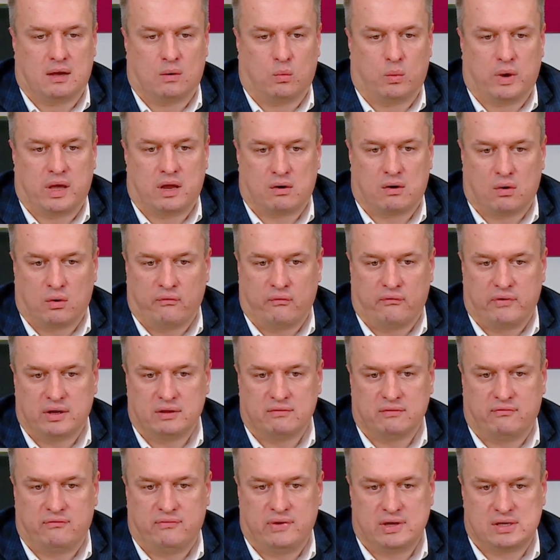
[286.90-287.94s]
we are
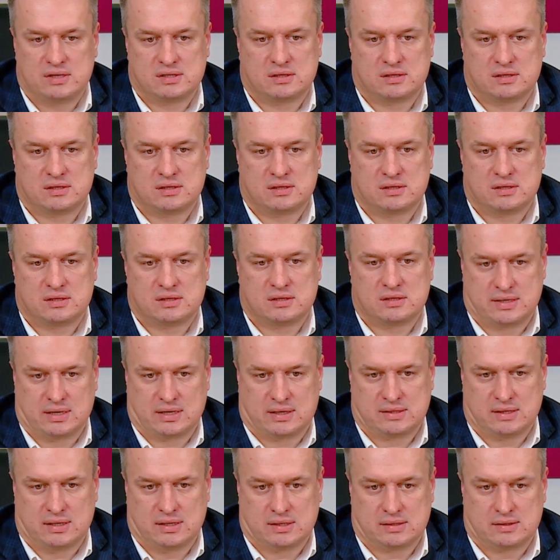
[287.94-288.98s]
offering fixed wireless
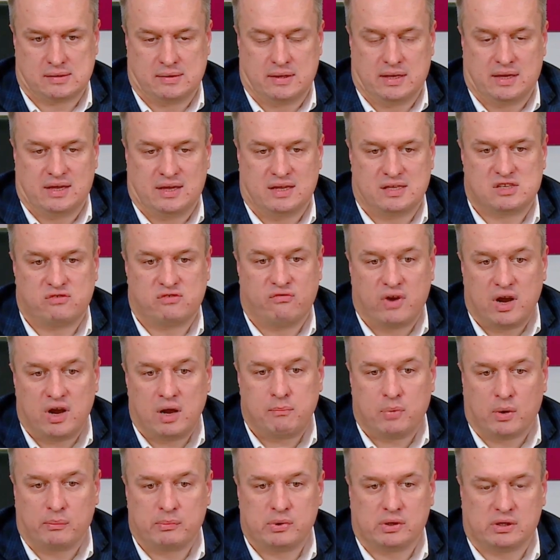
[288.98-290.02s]
access. It's very
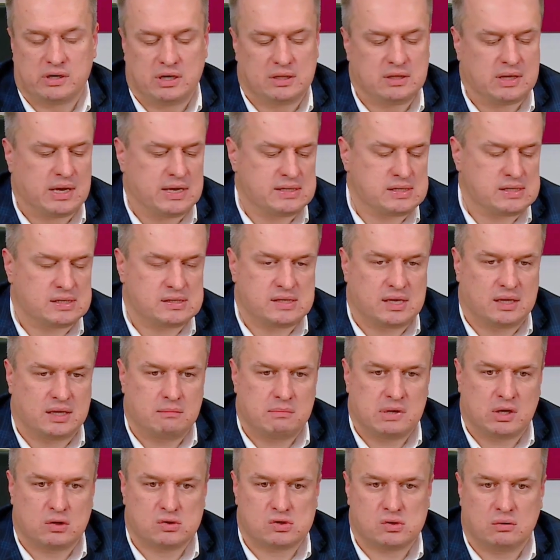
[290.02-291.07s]
popular in
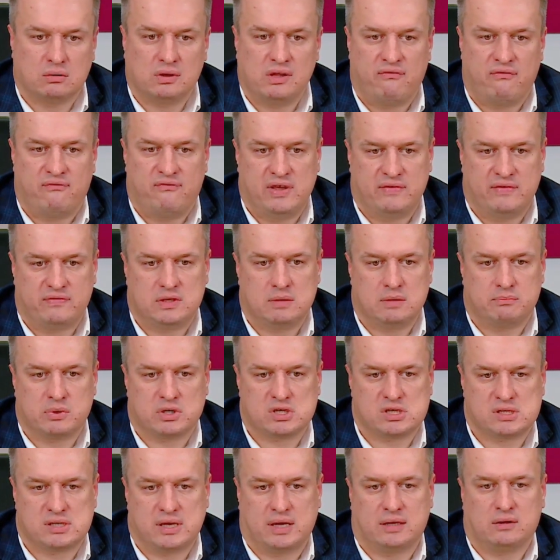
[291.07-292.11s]
Kazakhstan because only
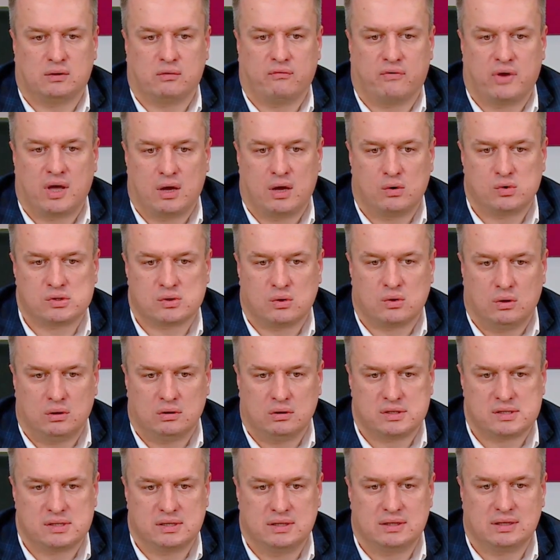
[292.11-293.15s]
50% of
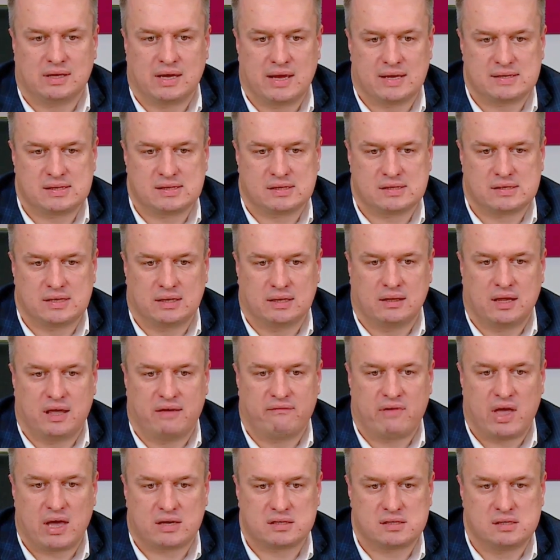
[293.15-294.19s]
households in Kazakhstan
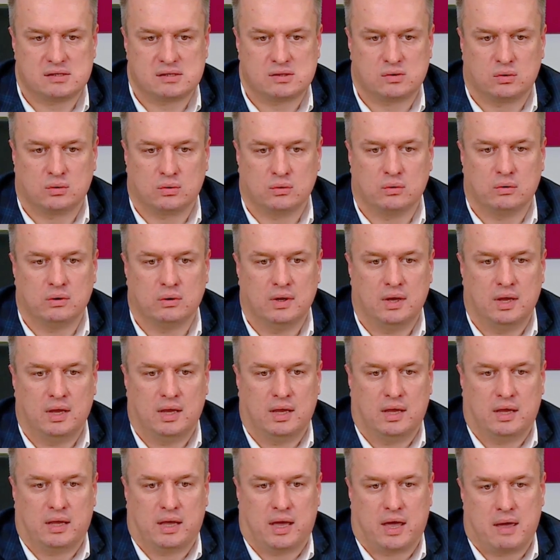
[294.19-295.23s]
have access to
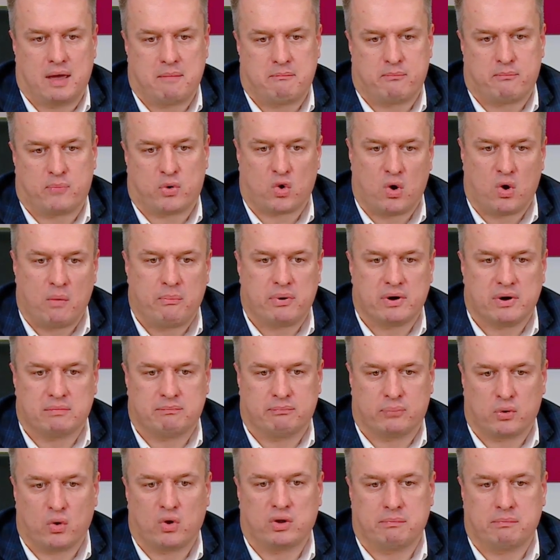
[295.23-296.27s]
a proper
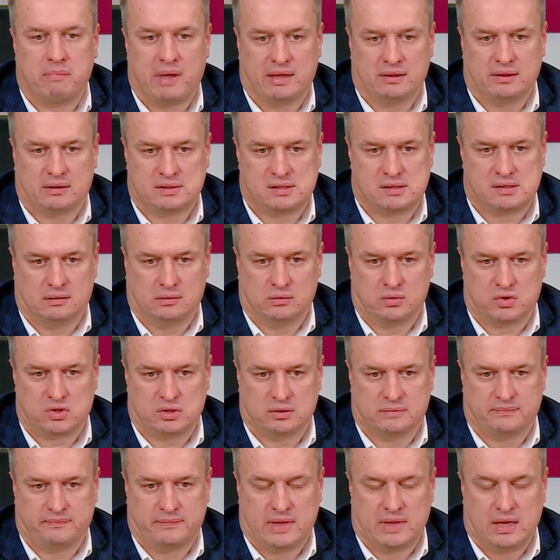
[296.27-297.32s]
broadband
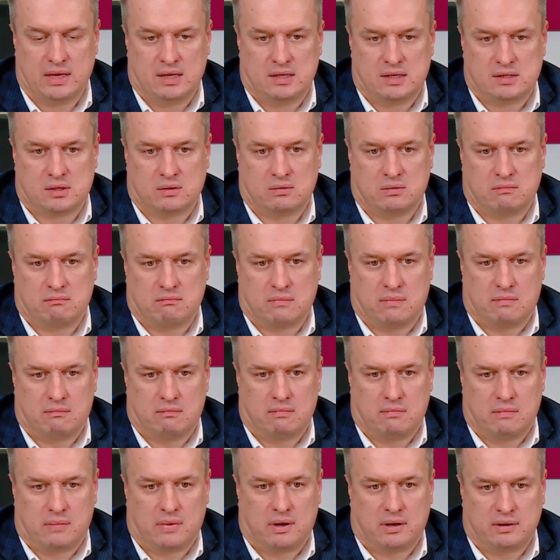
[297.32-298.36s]
solution. So
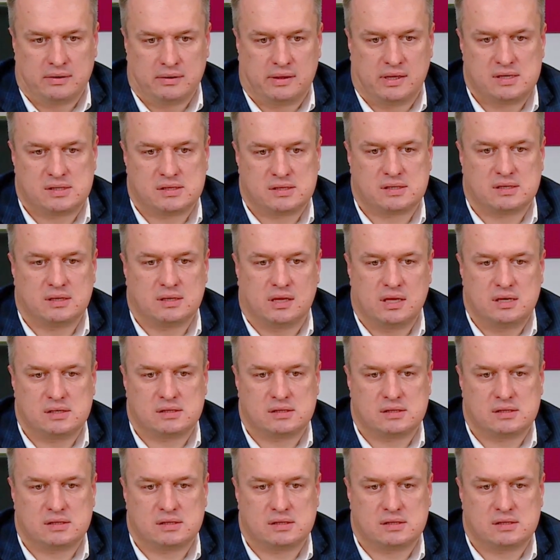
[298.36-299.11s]
this